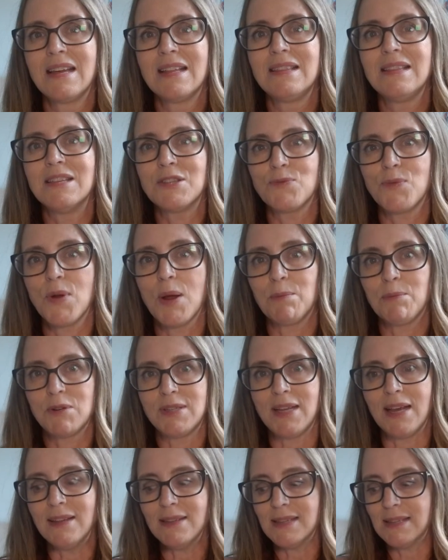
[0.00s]
this
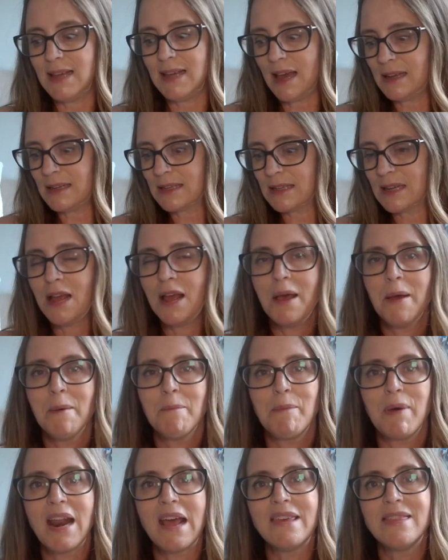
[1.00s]
represents yet,
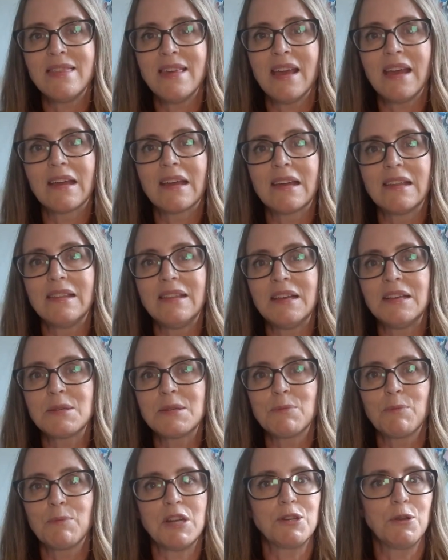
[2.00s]
but I think the
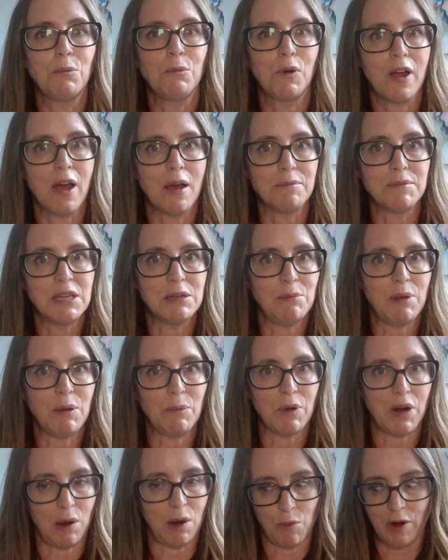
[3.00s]
inspiration will come to me
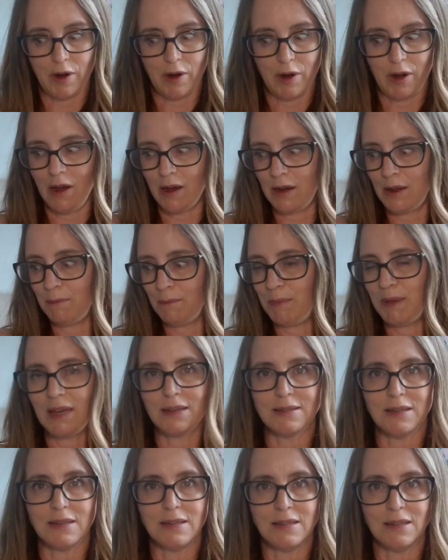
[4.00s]
when I'm working on it,
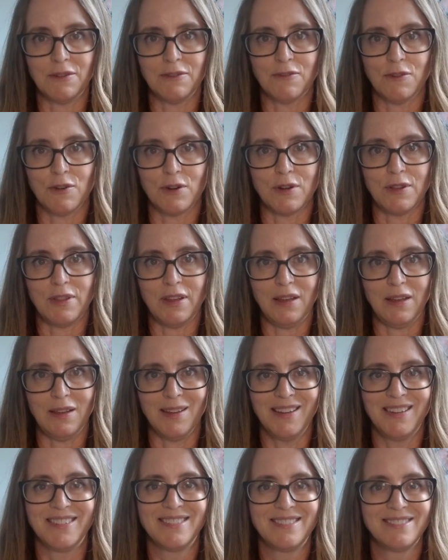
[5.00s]
because it did for the,
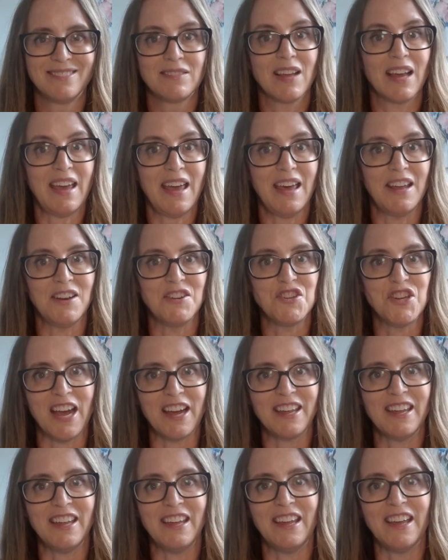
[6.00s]
again,
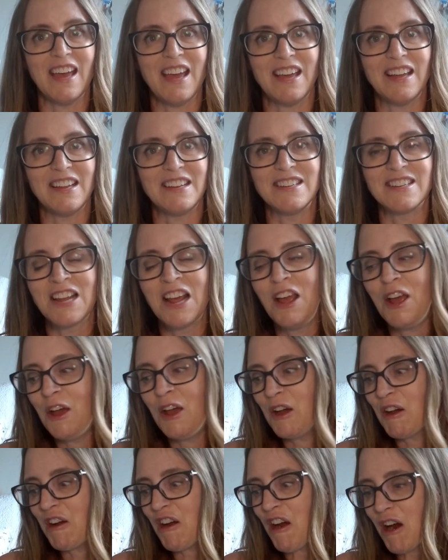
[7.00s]
Jackie and
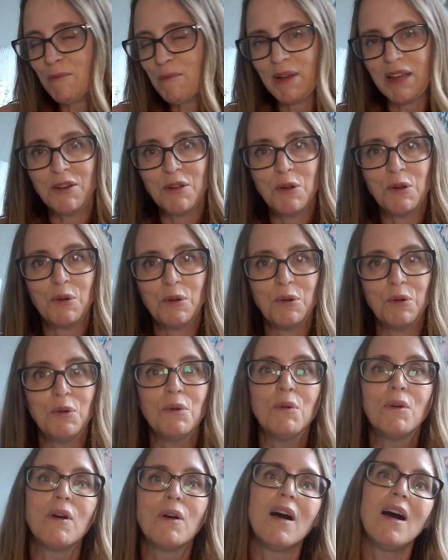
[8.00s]
Carmen,
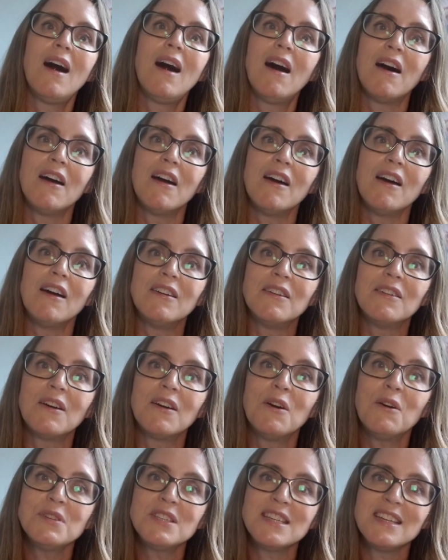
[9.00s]
who are
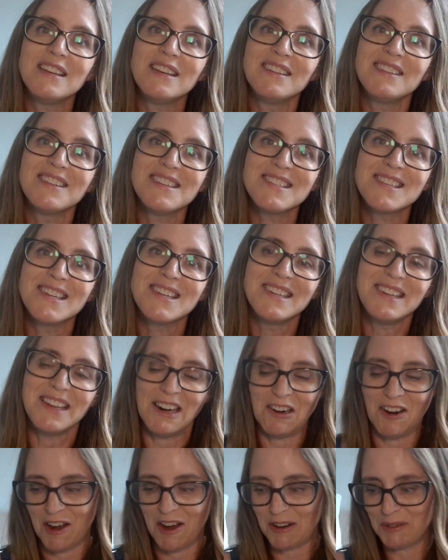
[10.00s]
hosting this knit
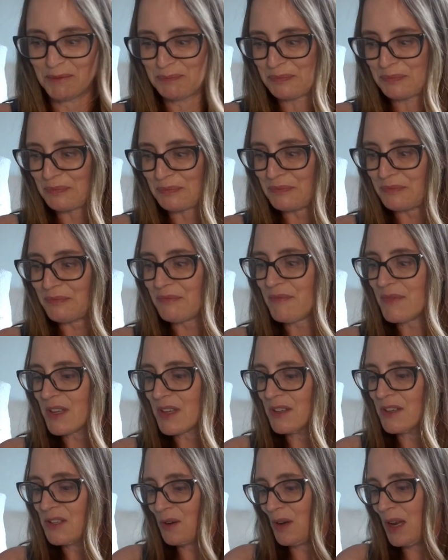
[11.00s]
along.
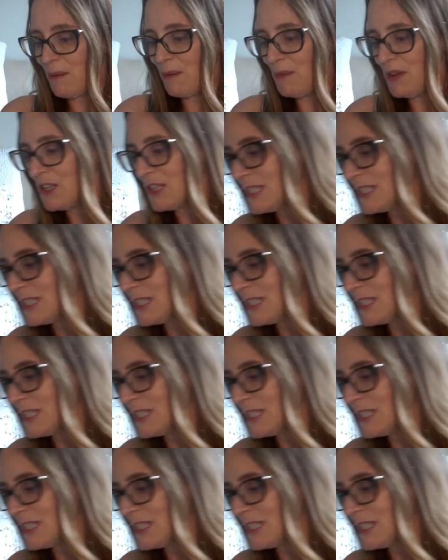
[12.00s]
So let me just